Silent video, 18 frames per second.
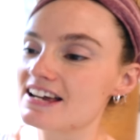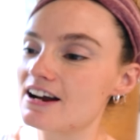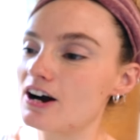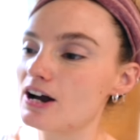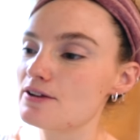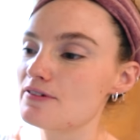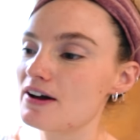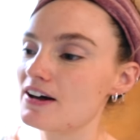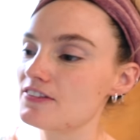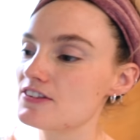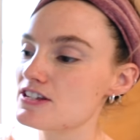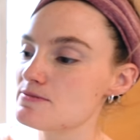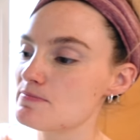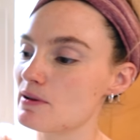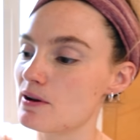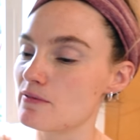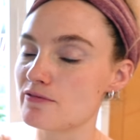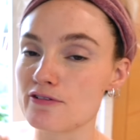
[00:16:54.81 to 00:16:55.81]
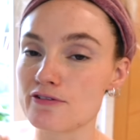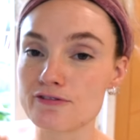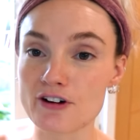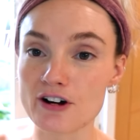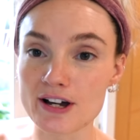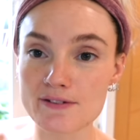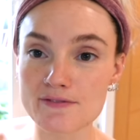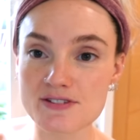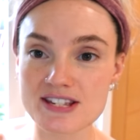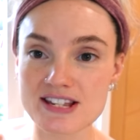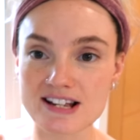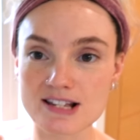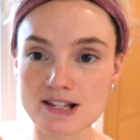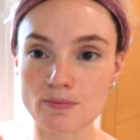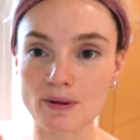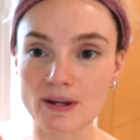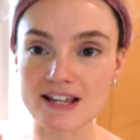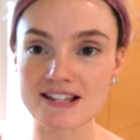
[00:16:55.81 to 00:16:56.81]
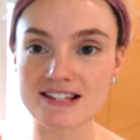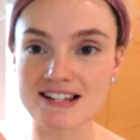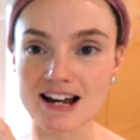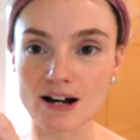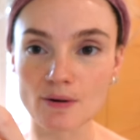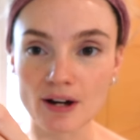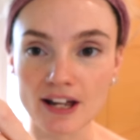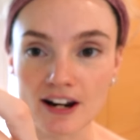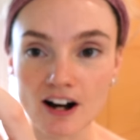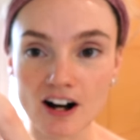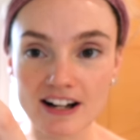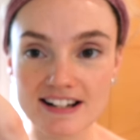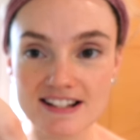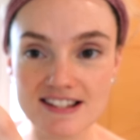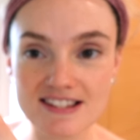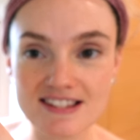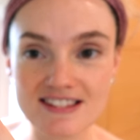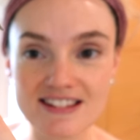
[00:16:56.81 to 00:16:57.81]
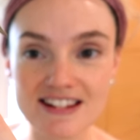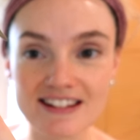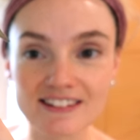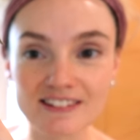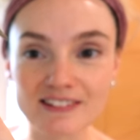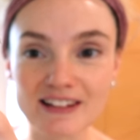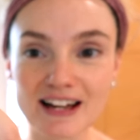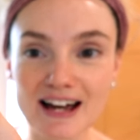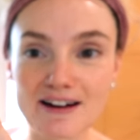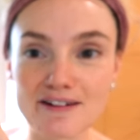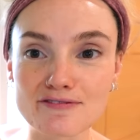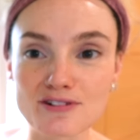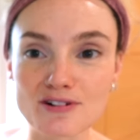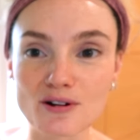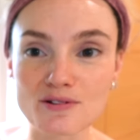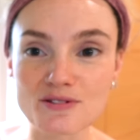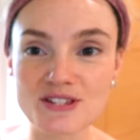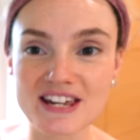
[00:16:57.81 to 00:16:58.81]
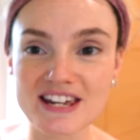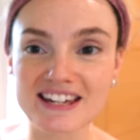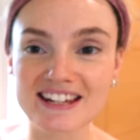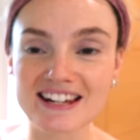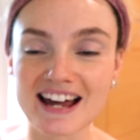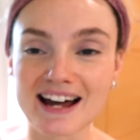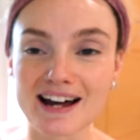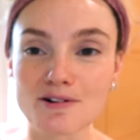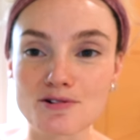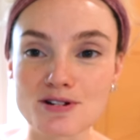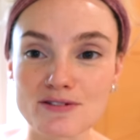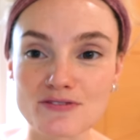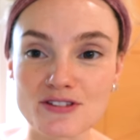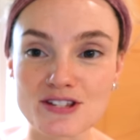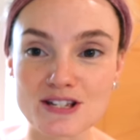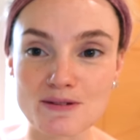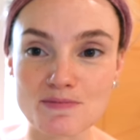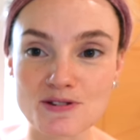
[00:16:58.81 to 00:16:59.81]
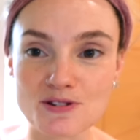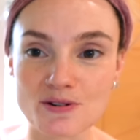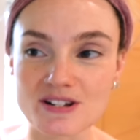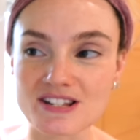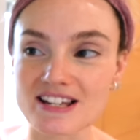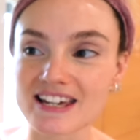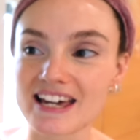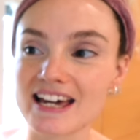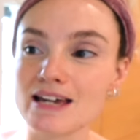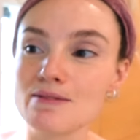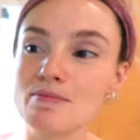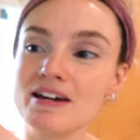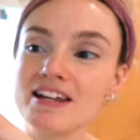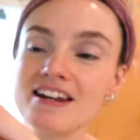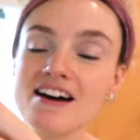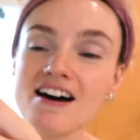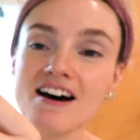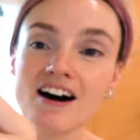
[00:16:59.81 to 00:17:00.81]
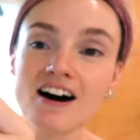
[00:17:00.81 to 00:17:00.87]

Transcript: I've had this plant for 5-6 weeks now and I still have not taken it out of the substrate it came in.